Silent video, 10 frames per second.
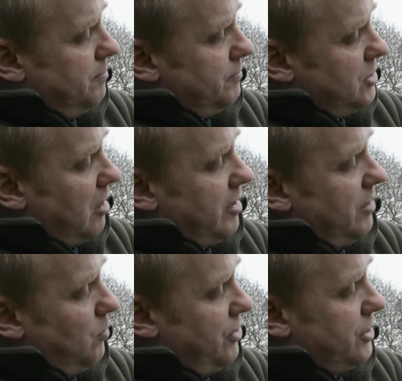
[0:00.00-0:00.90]

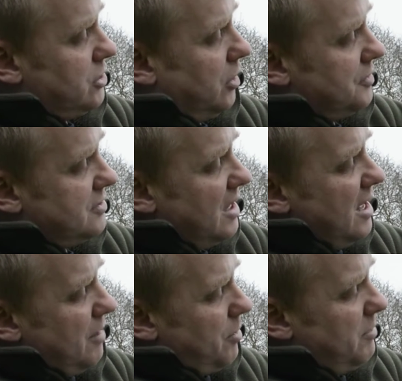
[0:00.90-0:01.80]
target with the dots,
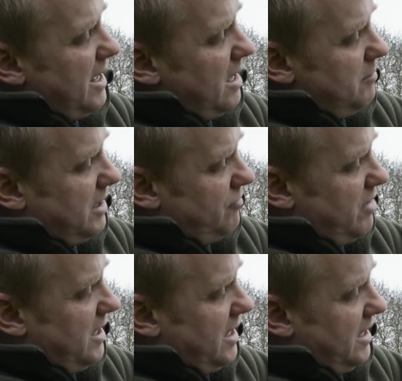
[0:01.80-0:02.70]
probably aiming
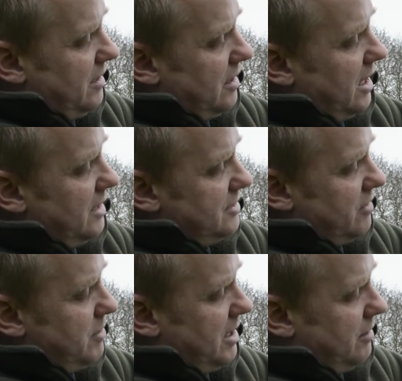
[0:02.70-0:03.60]
really to
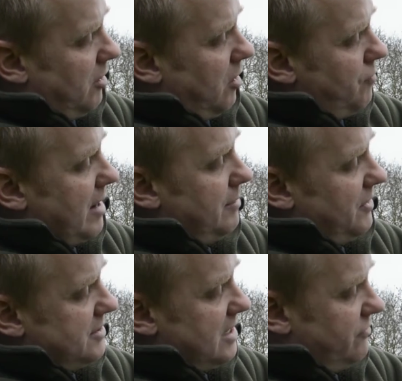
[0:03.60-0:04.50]
give me around about
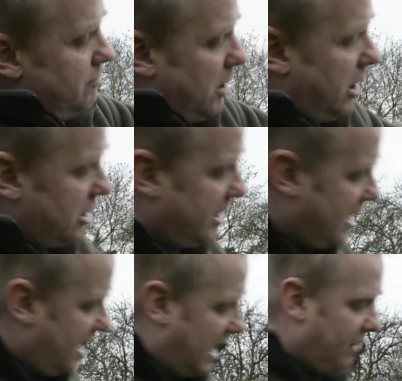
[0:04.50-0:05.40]
the 7 mark,
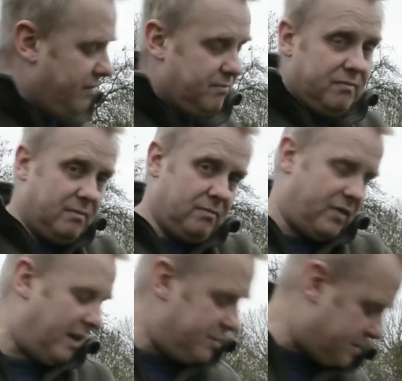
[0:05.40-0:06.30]
and
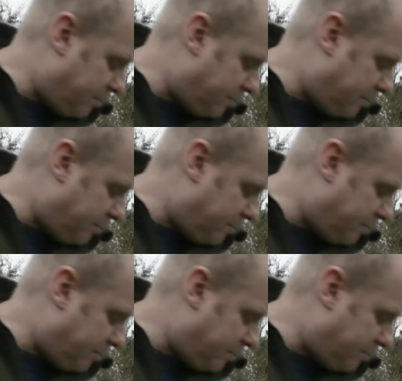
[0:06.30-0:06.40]
that was